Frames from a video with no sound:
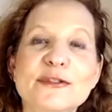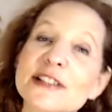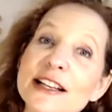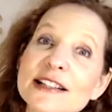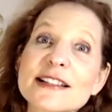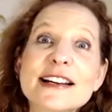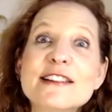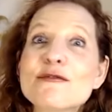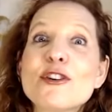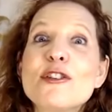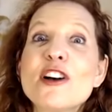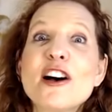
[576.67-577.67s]
just let it
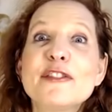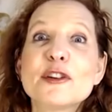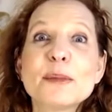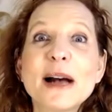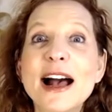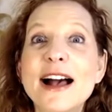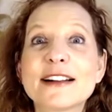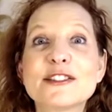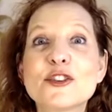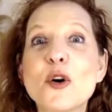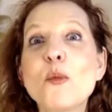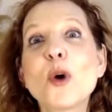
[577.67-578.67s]
roll off your back,
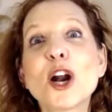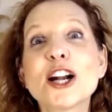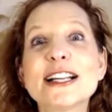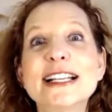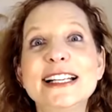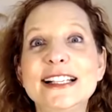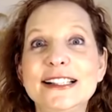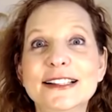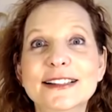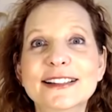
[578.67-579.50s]
don't worry.